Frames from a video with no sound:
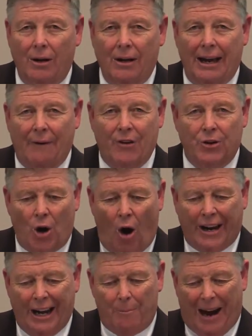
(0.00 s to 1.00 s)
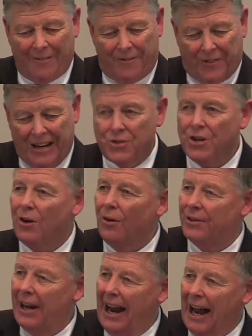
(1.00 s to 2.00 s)
if we're talking about physical
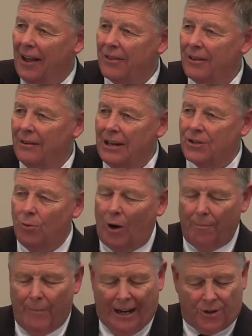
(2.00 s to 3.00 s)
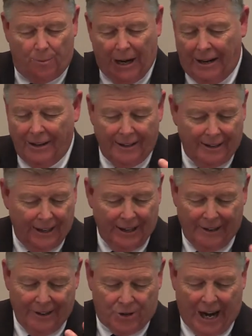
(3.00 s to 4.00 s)
death, this is what makes me
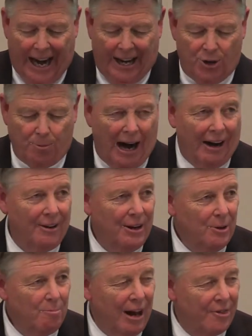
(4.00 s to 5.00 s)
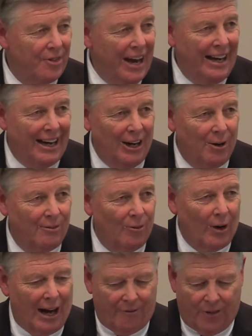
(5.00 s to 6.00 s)
change my, my thinking,
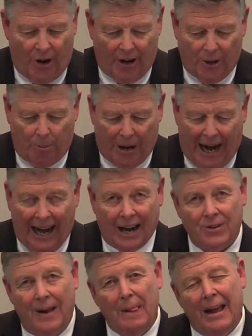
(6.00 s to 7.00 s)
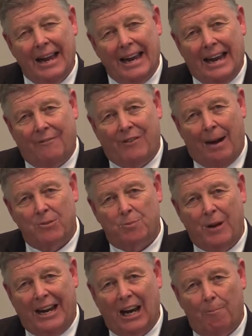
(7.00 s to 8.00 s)
what I thought in the past. If I'm
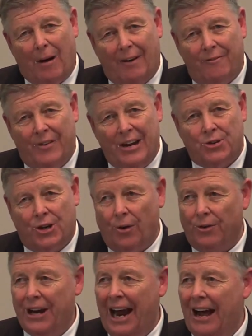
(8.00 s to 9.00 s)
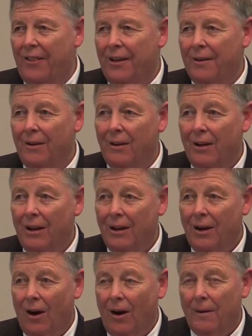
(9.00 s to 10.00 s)
speaking about physical death,
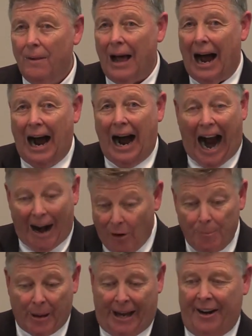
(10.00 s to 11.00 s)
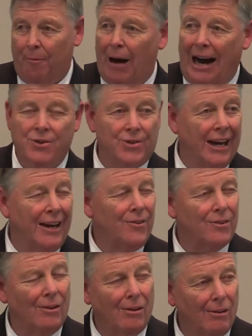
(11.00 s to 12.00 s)
I repented of my
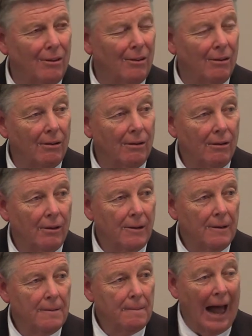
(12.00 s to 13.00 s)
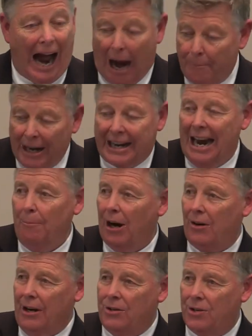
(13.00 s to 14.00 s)
sins. I became a
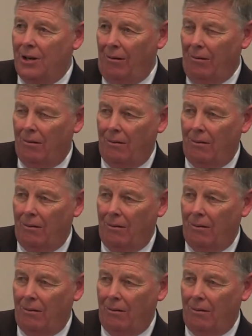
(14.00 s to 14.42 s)
Christian.